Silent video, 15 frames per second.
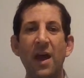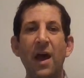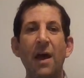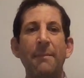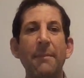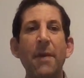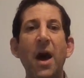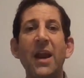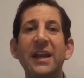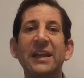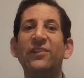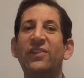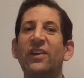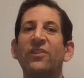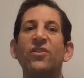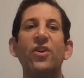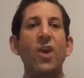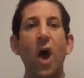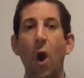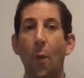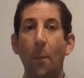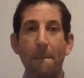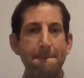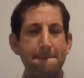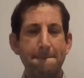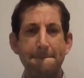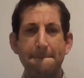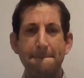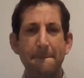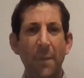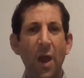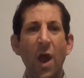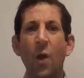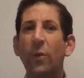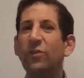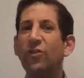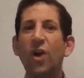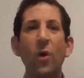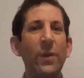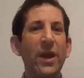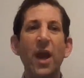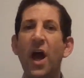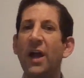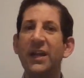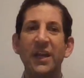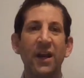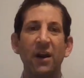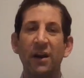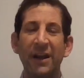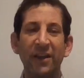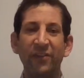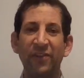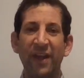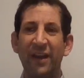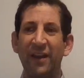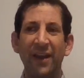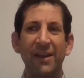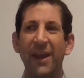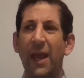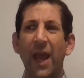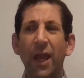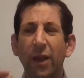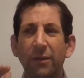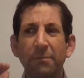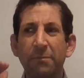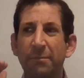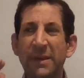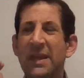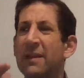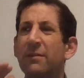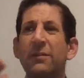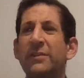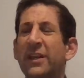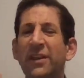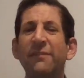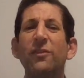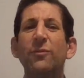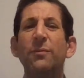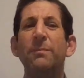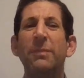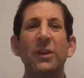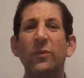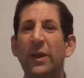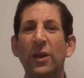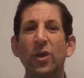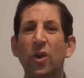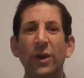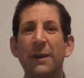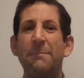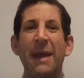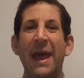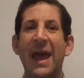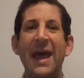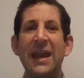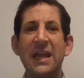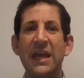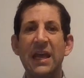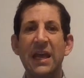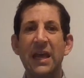Maimonides says, no. What's going on here is that the difference between good and bad,